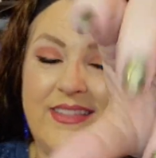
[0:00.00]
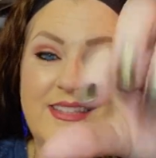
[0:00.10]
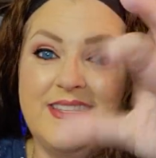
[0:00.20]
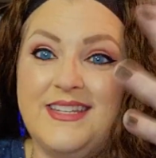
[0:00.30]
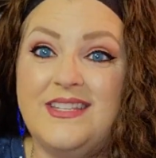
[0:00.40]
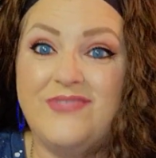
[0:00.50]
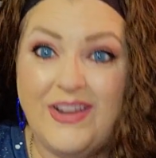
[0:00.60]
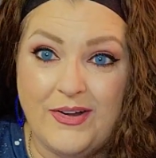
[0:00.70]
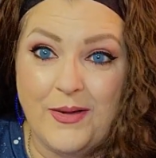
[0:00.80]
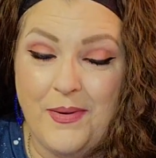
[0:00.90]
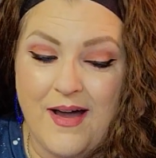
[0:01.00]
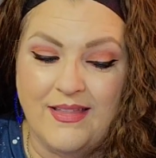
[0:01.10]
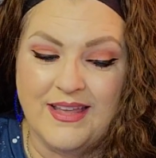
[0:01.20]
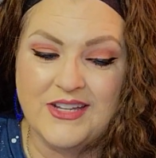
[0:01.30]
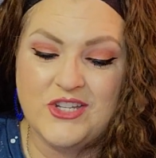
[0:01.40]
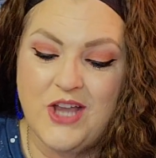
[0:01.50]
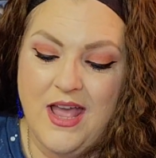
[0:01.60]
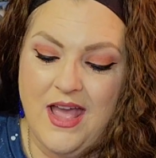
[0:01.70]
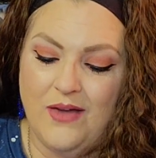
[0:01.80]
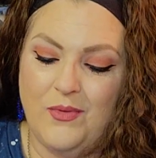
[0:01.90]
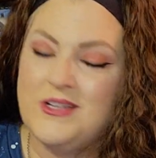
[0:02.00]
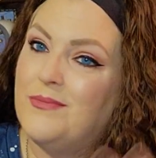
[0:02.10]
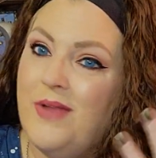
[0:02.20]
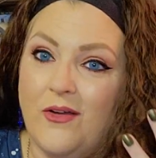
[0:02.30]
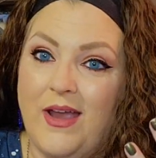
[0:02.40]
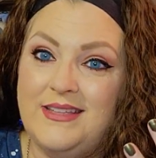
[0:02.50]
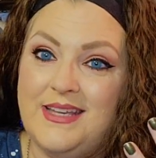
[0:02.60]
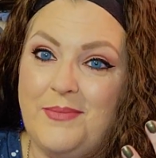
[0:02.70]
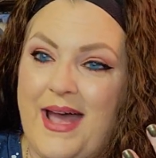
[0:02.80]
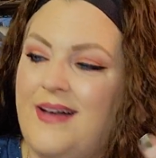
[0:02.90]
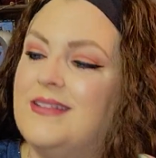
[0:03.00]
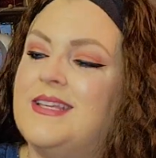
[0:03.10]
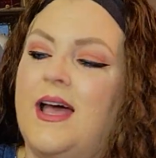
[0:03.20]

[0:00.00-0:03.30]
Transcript: this is just fingernail polish, which I'm not crazy about.